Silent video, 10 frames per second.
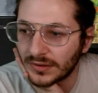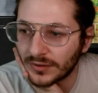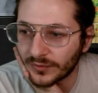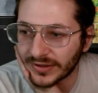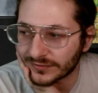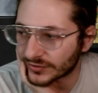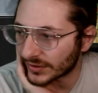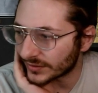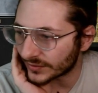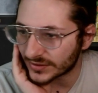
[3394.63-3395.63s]
We have
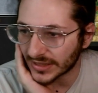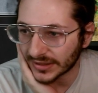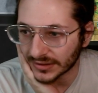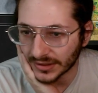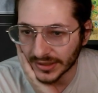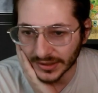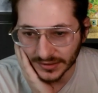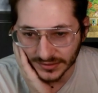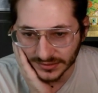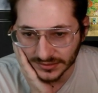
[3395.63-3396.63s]
drawn no second
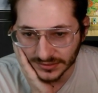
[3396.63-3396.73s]
land.